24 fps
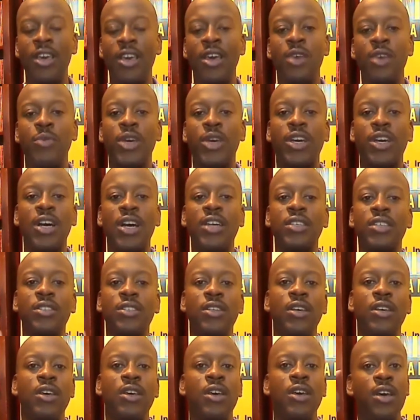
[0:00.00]
Yeah. Because
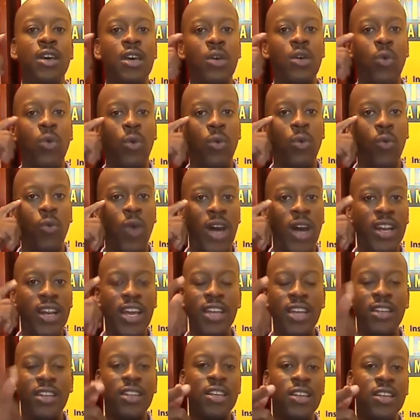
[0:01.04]
what
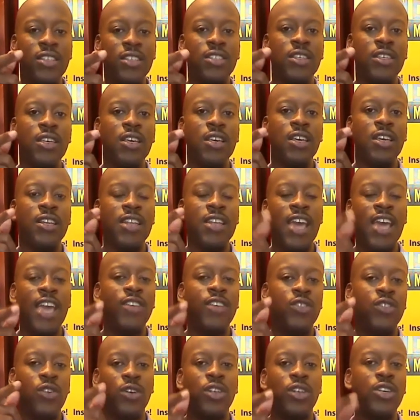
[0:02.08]
that did is ignite
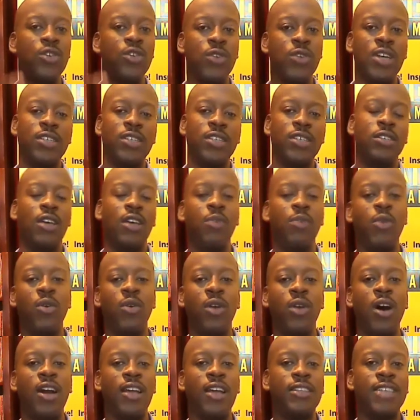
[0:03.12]
your curiosity about
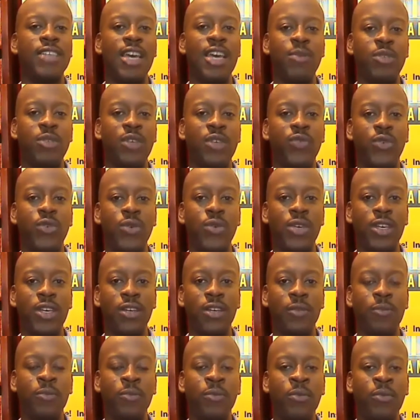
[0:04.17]
other types of
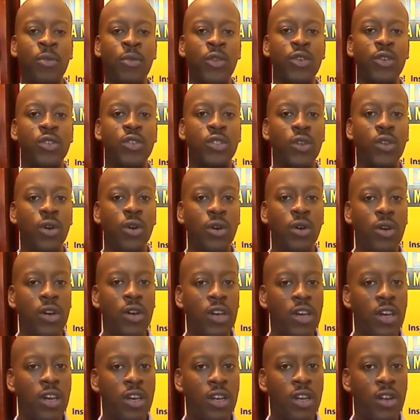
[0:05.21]
cooking. So
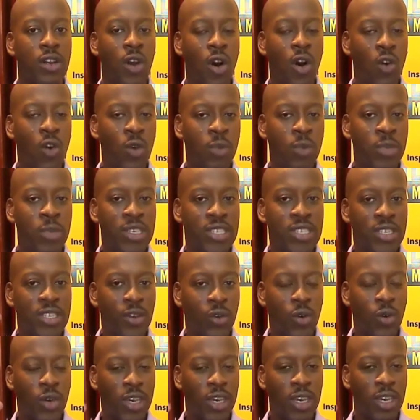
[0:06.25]
now when we see you
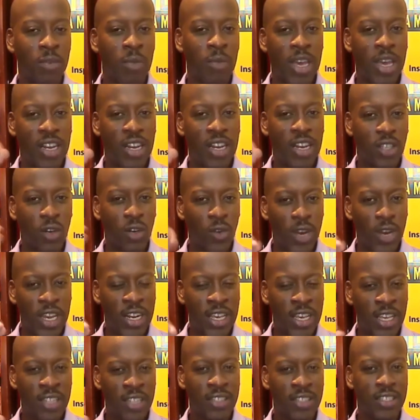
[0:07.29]
cooking
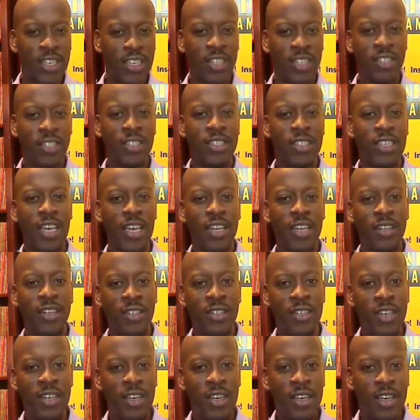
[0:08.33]
Mediterranean things
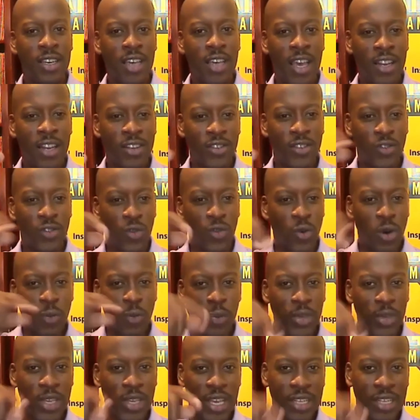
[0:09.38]
and
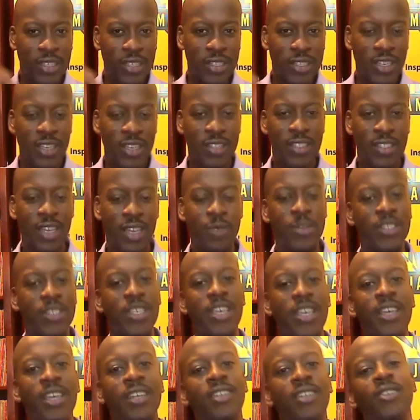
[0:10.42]
European things, I'm
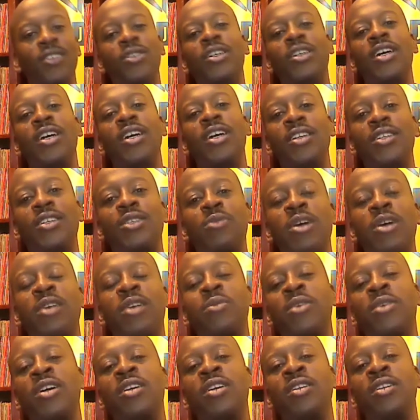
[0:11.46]
saying, look at this
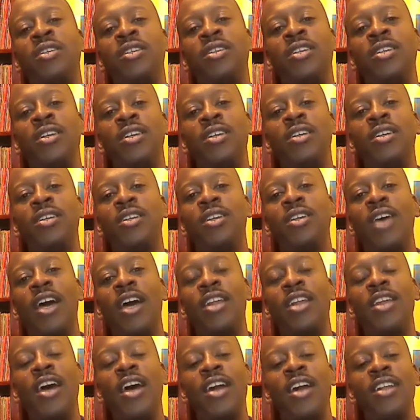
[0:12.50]
man.
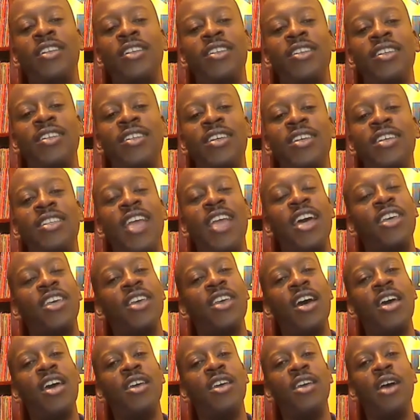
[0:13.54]
And it's like
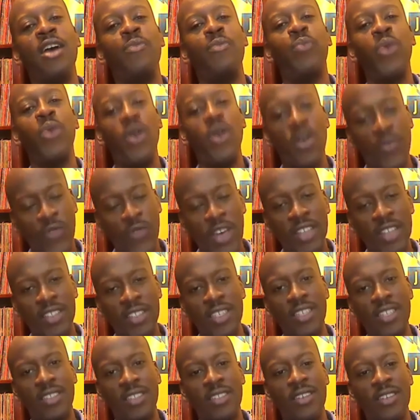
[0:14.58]
you're
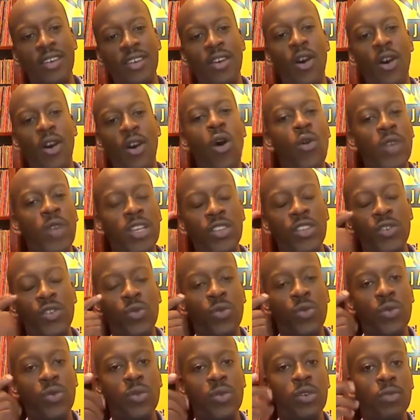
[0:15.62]
perfected. How did
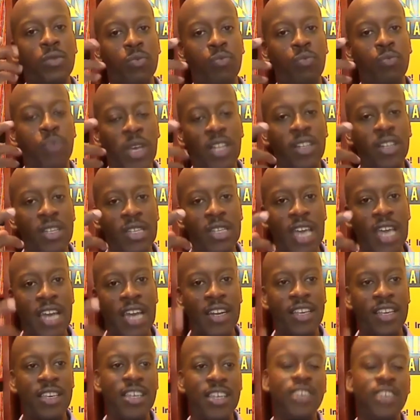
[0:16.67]
you build that
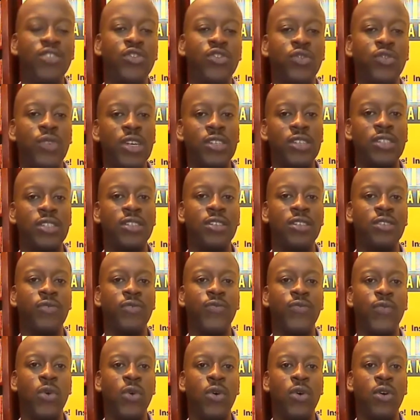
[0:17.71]
interest
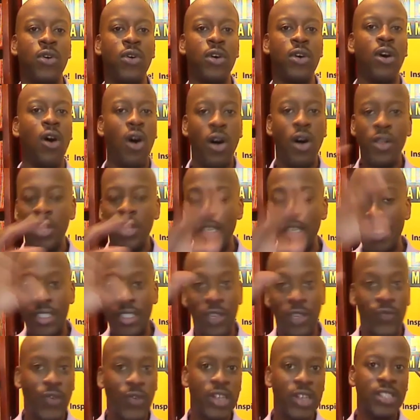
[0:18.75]
for all these
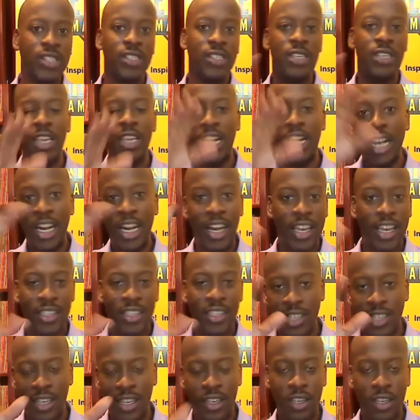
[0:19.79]
different
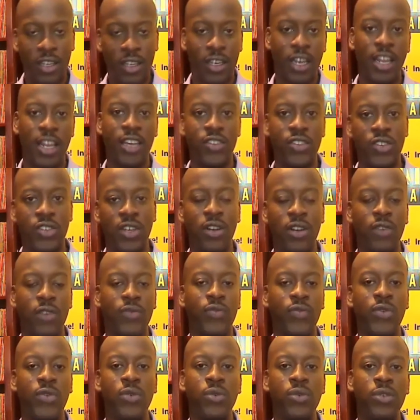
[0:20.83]
eclectic collection of
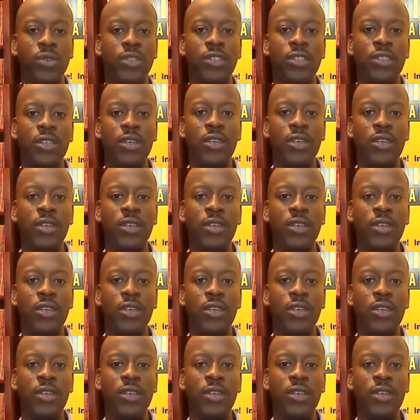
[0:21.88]
foods?